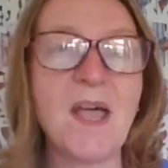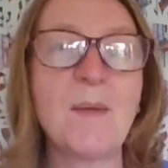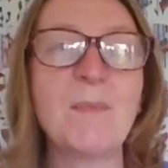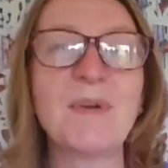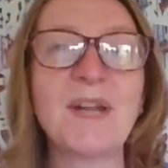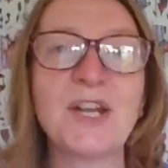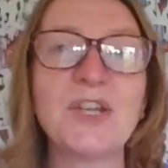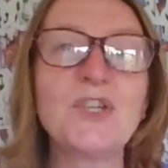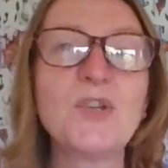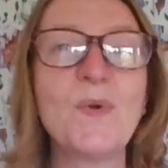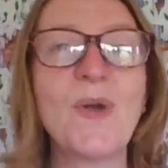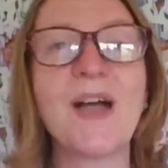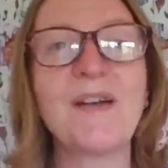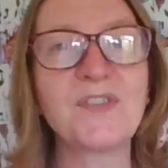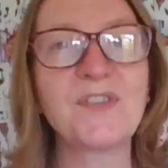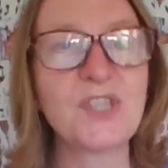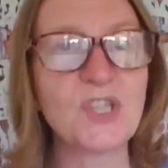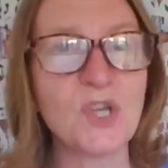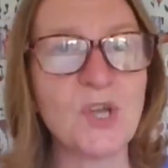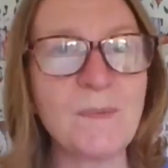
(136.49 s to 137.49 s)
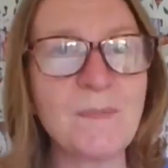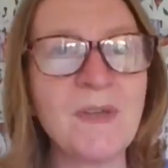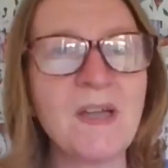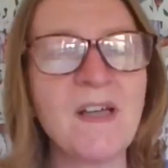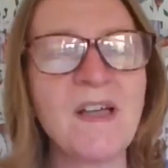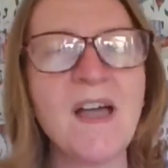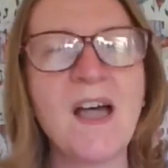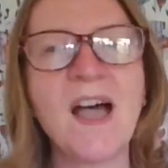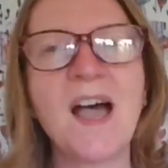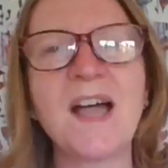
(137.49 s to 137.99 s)
but I do have some,
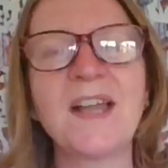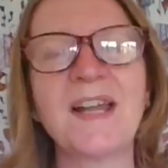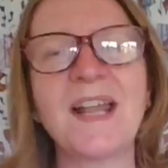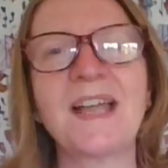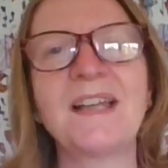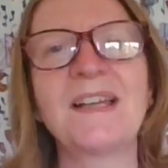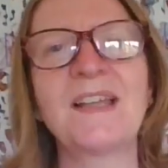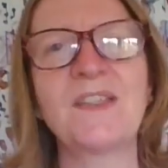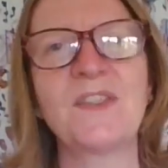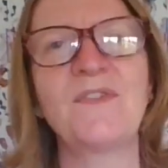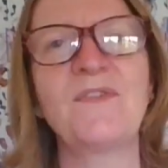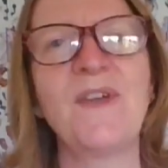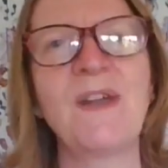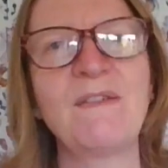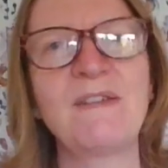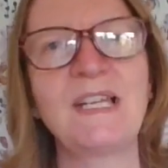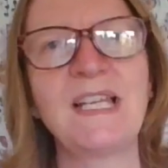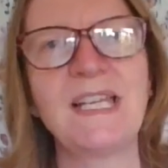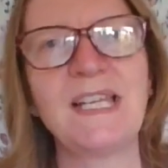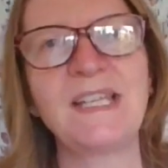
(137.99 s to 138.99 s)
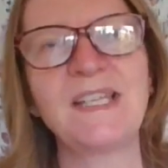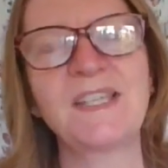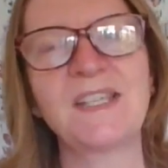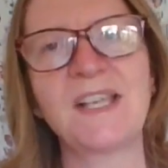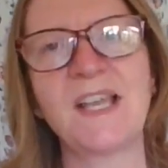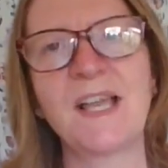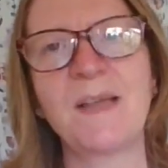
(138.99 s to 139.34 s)
and at the very least,